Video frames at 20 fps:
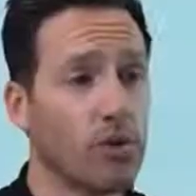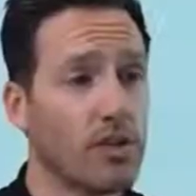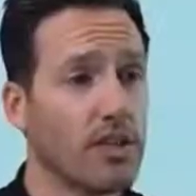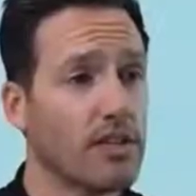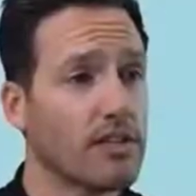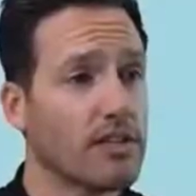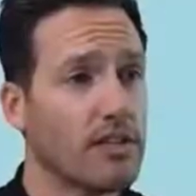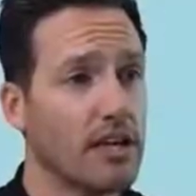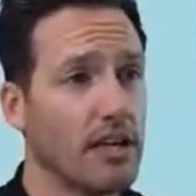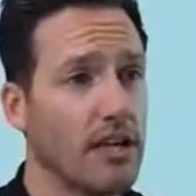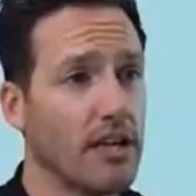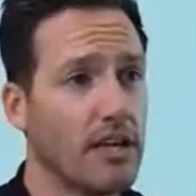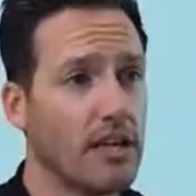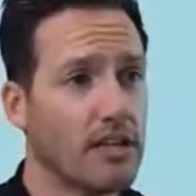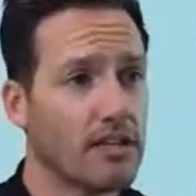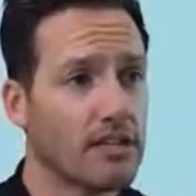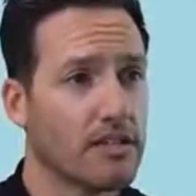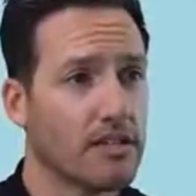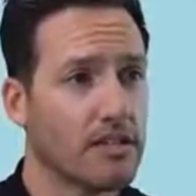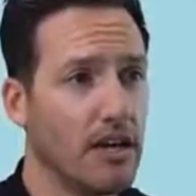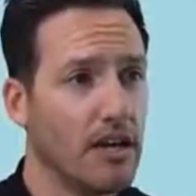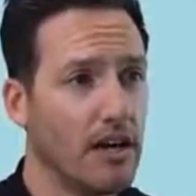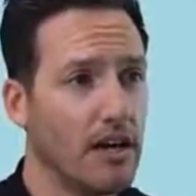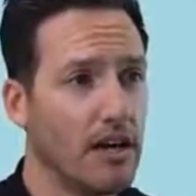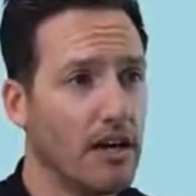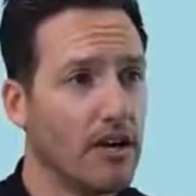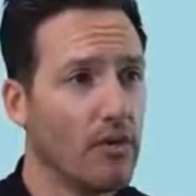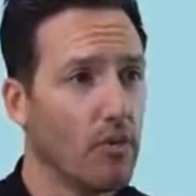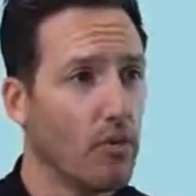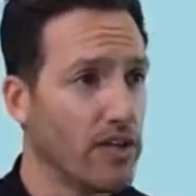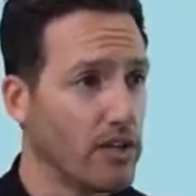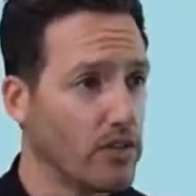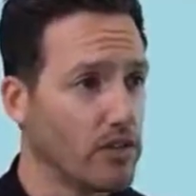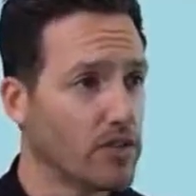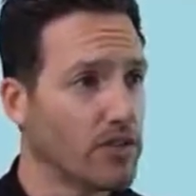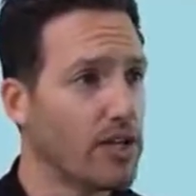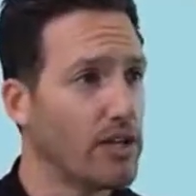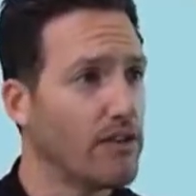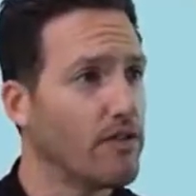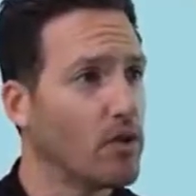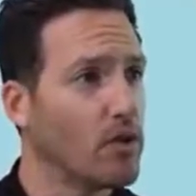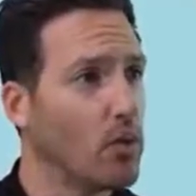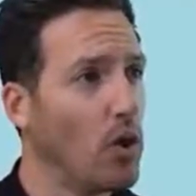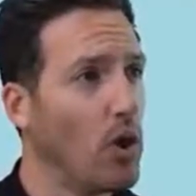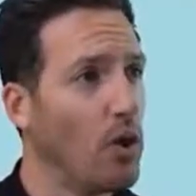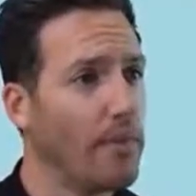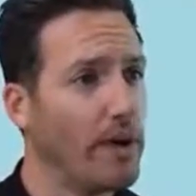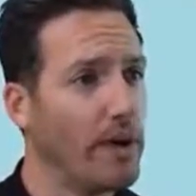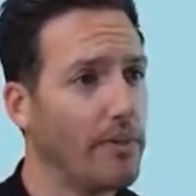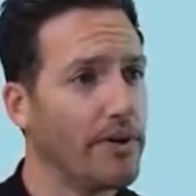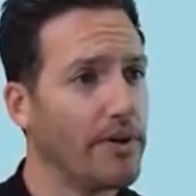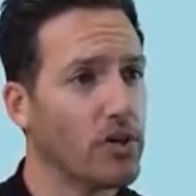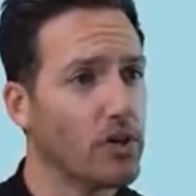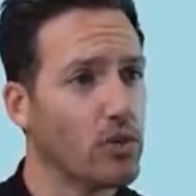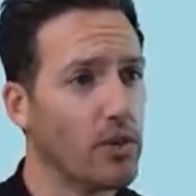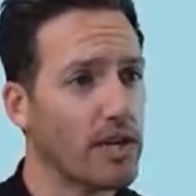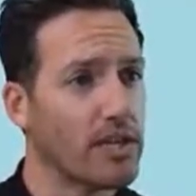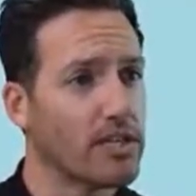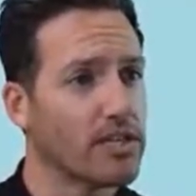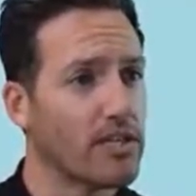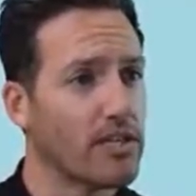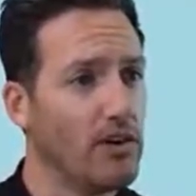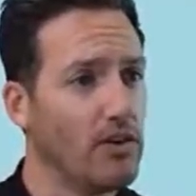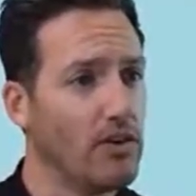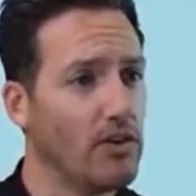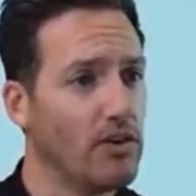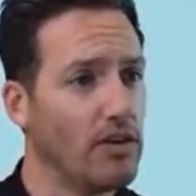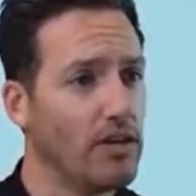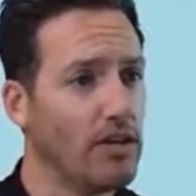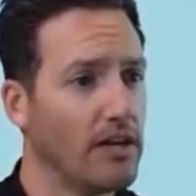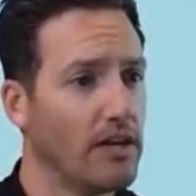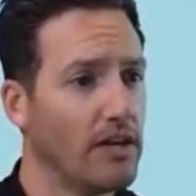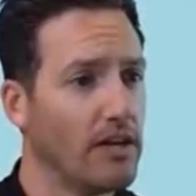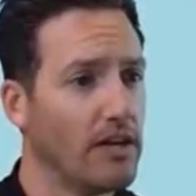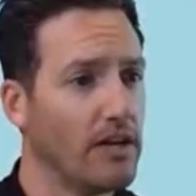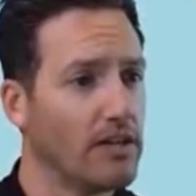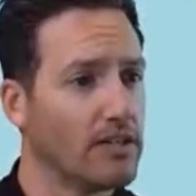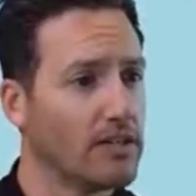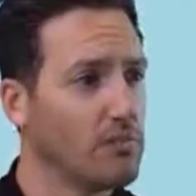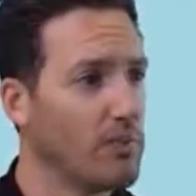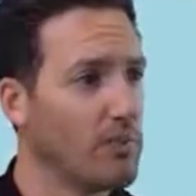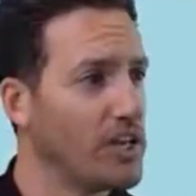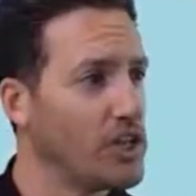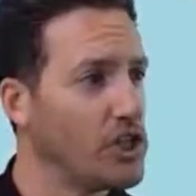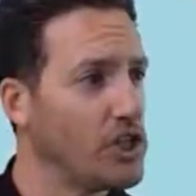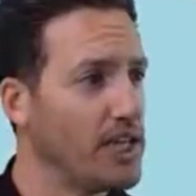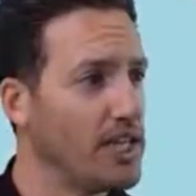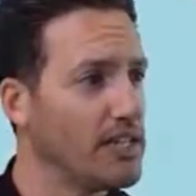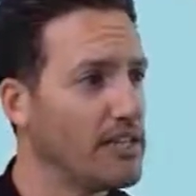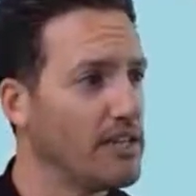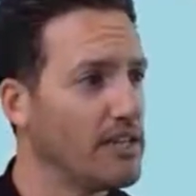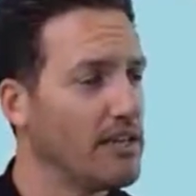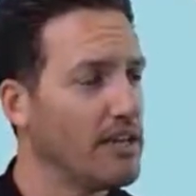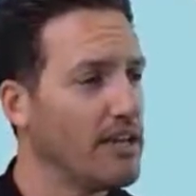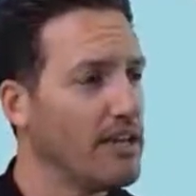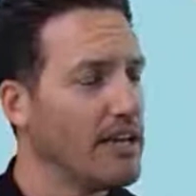this is what you'll see if you open up a new Excel spreadsheet.